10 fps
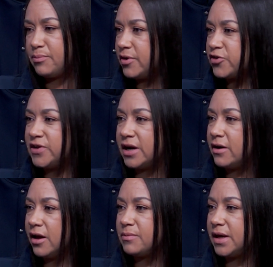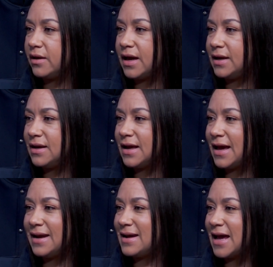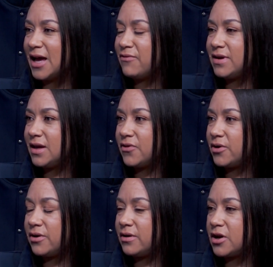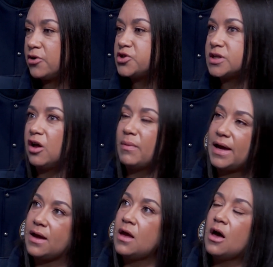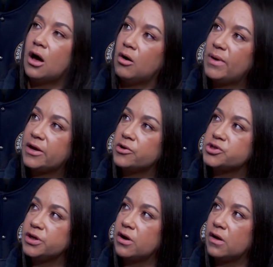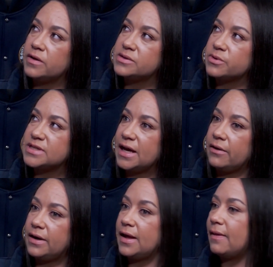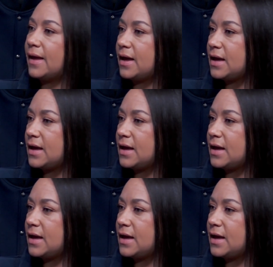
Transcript: of pushed Darren on me. I didn't have any other coaches. All my coaching colleagues were down in LA,